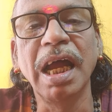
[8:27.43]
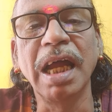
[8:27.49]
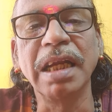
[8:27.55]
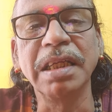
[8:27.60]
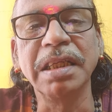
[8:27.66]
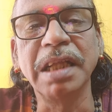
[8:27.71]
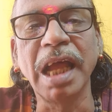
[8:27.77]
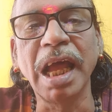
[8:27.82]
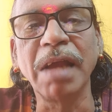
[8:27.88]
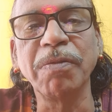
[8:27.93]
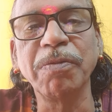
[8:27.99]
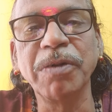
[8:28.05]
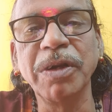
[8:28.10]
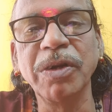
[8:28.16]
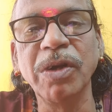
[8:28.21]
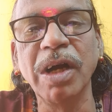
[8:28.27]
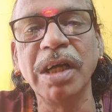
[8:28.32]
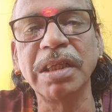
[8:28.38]
and
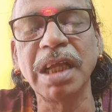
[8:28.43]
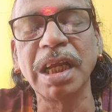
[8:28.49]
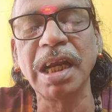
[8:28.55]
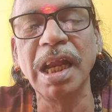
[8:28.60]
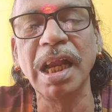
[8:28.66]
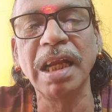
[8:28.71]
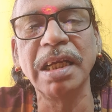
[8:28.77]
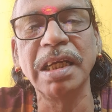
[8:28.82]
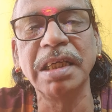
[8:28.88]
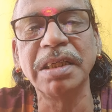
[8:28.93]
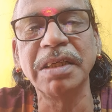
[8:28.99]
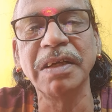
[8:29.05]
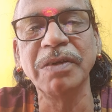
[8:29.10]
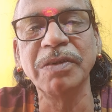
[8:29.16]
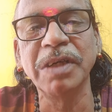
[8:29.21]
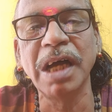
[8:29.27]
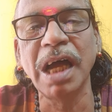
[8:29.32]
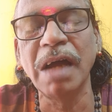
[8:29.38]
therefore no other
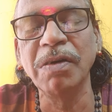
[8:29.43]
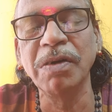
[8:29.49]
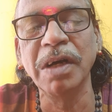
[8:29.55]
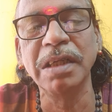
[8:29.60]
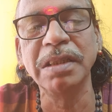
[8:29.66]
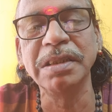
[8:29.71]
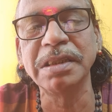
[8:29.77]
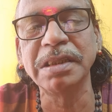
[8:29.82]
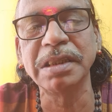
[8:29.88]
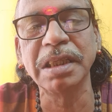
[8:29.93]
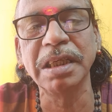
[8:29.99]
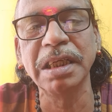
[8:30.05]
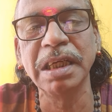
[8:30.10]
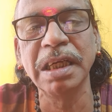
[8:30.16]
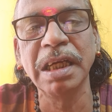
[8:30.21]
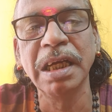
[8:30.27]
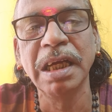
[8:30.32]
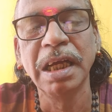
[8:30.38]
alternative. Once
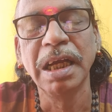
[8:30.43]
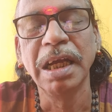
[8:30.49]
uh,